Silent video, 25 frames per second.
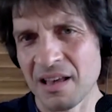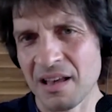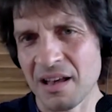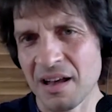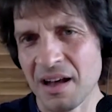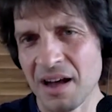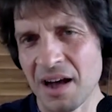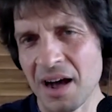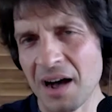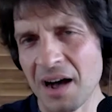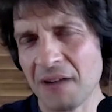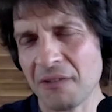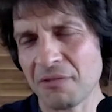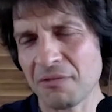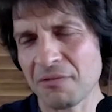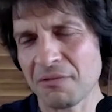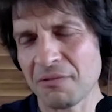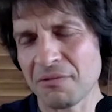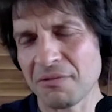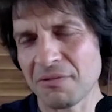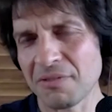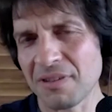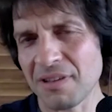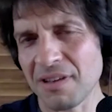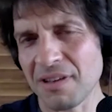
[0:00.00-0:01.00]

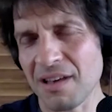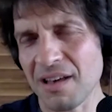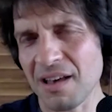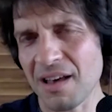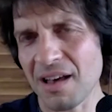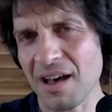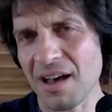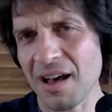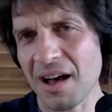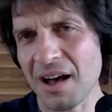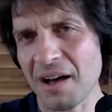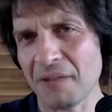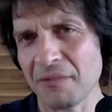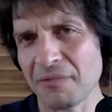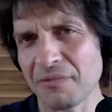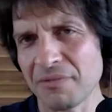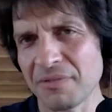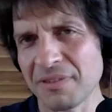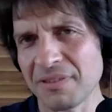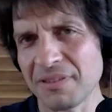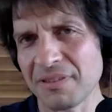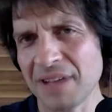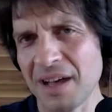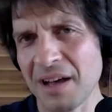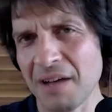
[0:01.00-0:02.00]
How
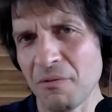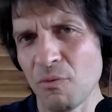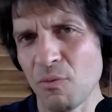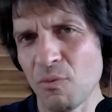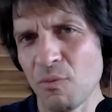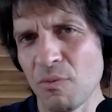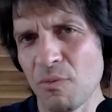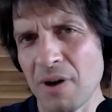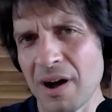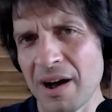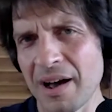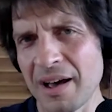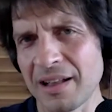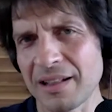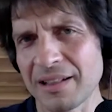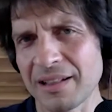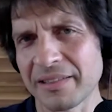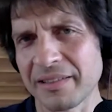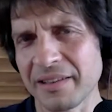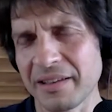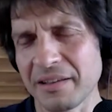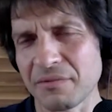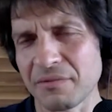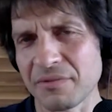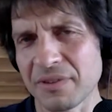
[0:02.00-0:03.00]

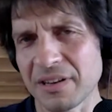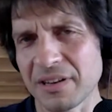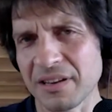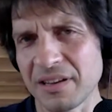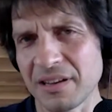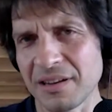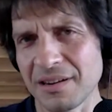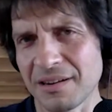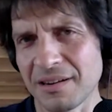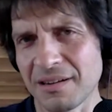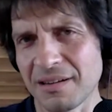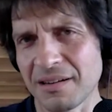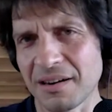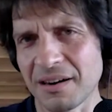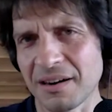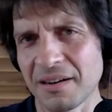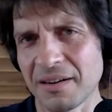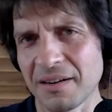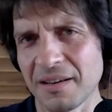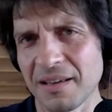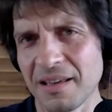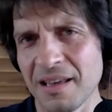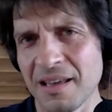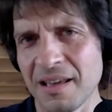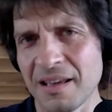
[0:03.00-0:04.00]
wild they really are,
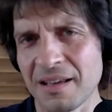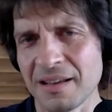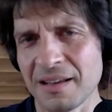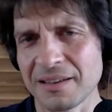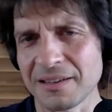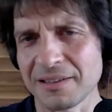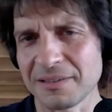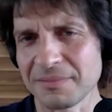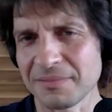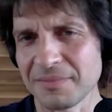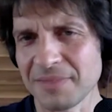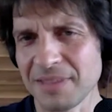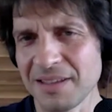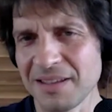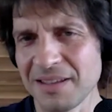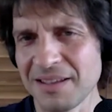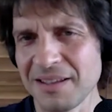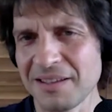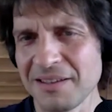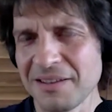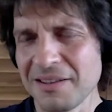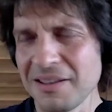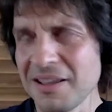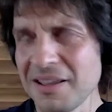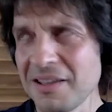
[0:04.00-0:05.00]
and
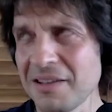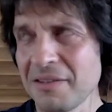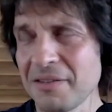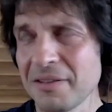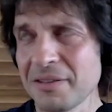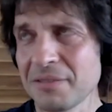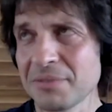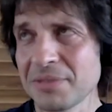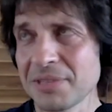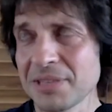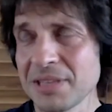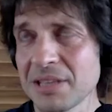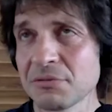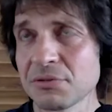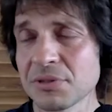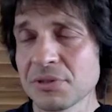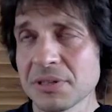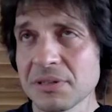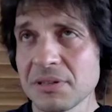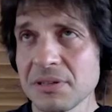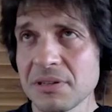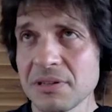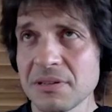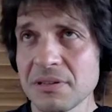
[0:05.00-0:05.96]
you know, it's